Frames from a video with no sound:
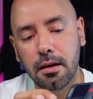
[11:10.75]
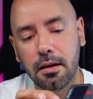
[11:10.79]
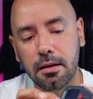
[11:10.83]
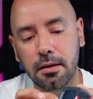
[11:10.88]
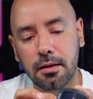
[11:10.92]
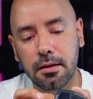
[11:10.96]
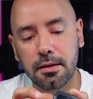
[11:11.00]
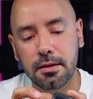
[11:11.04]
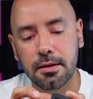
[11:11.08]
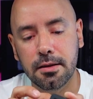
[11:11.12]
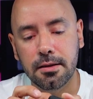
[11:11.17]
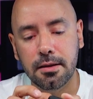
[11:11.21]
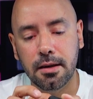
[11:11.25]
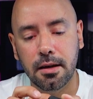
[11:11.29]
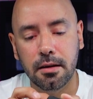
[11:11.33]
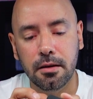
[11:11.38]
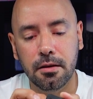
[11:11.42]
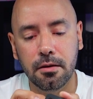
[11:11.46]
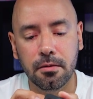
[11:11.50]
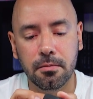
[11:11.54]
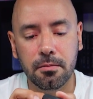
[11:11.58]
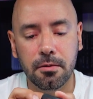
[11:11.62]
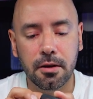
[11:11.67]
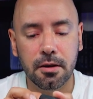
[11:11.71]
this is a
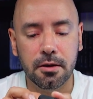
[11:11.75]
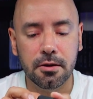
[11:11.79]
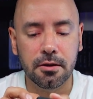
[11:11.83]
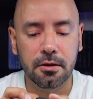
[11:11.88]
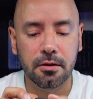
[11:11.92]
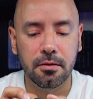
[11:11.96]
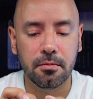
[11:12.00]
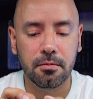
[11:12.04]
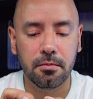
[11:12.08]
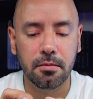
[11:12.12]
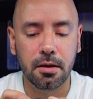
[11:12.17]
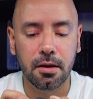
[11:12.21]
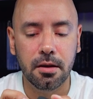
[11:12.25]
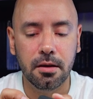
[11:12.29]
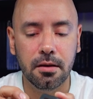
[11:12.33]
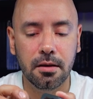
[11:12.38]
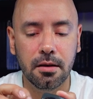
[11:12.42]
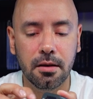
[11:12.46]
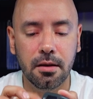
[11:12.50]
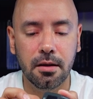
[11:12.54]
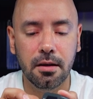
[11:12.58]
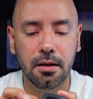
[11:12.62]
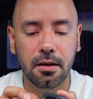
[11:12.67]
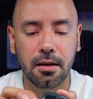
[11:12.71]
new version, but
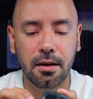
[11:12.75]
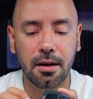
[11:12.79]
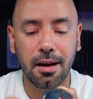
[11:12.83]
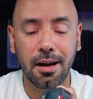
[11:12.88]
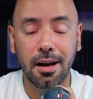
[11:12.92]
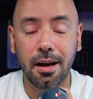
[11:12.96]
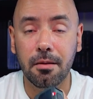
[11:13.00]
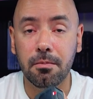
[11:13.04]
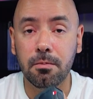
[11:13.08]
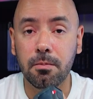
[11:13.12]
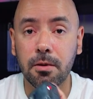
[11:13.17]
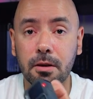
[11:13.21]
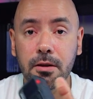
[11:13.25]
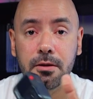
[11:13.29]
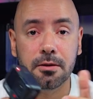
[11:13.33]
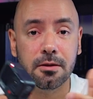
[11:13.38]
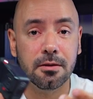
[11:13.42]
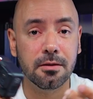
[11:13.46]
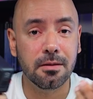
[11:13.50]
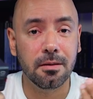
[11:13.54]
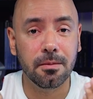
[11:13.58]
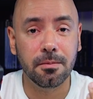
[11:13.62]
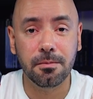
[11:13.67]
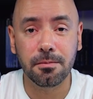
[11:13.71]
have
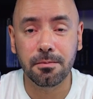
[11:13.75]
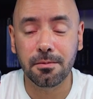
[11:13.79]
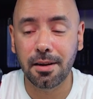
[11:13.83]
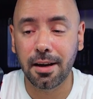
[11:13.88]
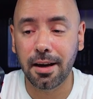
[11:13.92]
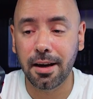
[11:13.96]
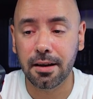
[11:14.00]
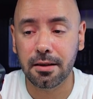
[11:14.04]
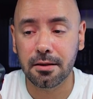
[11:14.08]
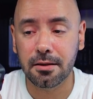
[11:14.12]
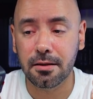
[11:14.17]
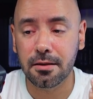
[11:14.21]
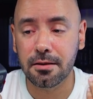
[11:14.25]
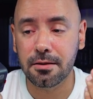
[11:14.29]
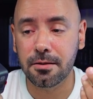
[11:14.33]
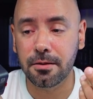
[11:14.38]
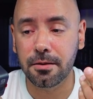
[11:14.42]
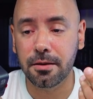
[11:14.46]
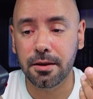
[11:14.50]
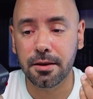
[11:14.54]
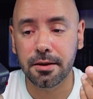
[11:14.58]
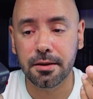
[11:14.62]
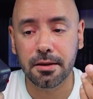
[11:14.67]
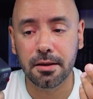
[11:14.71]
bunches of
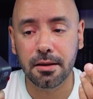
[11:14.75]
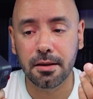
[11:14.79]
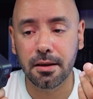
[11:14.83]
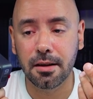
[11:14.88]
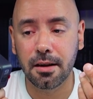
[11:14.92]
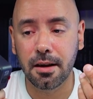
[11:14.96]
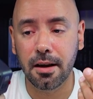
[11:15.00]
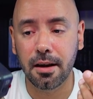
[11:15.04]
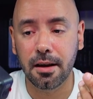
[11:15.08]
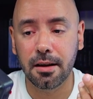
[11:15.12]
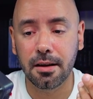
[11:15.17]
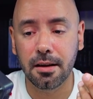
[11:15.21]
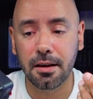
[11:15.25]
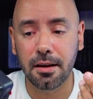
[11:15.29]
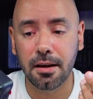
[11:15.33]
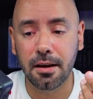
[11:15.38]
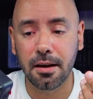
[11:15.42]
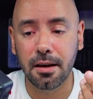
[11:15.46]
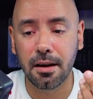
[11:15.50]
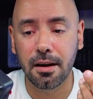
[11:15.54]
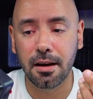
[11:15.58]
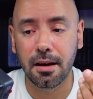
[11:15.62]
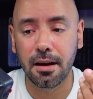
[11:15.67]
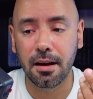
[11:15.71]
accessories that
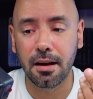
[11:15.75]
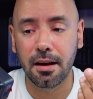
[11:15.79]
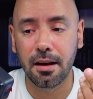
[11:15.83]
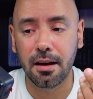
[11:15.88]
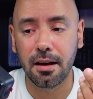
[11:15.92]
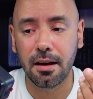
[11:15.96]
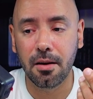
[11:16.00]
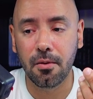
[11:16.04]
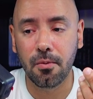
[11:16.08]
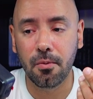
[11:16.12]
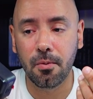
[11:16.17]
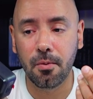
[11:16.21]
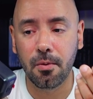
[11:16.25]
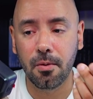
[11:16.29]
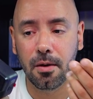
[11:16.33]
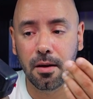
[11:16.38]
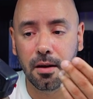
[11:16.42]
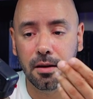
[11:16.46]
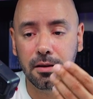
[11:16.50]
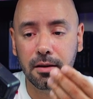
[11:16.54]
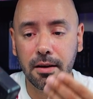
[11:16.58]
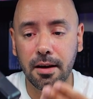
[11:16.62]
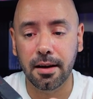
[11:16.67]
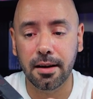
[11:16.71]

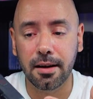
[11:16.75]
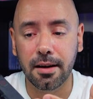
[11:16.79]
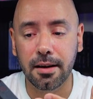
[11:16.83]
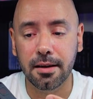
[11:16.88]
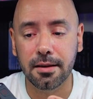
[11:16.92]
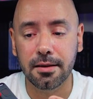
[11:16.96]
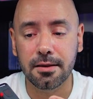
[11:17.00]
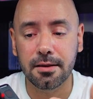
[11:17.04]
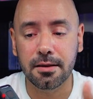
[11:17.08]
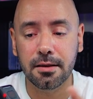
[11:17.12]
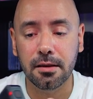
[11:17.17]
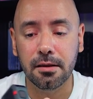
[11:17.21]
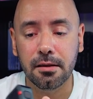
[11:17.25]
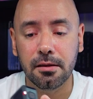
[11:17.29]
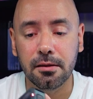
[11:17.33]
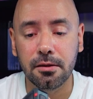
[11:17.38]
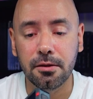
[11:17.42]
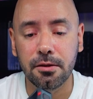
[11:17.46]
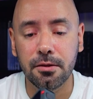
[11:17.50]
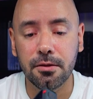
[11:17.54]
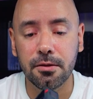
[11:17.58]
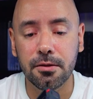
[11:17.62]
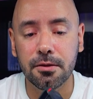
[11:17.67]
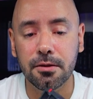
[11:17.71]
I can still
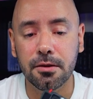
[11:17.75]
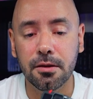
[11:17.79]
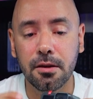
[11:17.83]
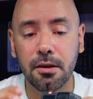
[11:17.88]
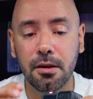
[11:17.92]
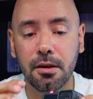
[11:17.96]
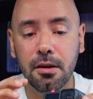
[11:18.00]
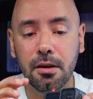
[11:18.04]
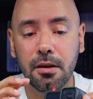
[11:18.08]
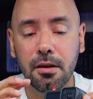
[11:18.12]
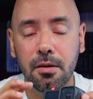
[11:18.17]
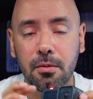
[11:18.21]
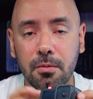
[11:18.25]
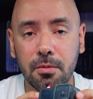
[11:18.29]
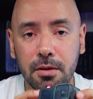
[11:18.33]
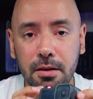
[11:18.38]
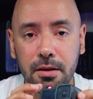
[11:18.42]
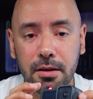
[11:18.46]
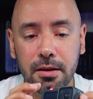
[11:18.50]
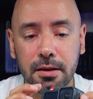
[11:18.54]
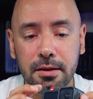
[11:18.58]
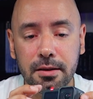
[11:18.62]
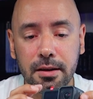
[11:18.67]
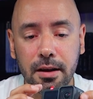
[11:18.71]
use with
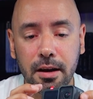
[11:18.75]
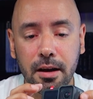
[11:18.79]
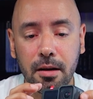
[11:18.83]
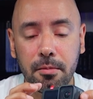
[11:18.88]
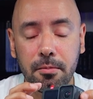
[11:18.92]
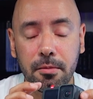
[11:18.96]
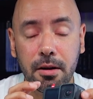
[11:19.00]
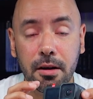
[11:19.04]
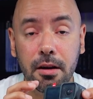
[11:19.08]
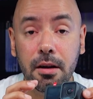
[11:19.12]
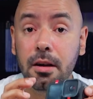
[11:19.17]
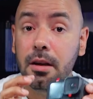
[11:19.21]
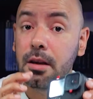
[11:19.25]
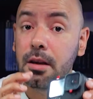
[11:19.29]
this camera.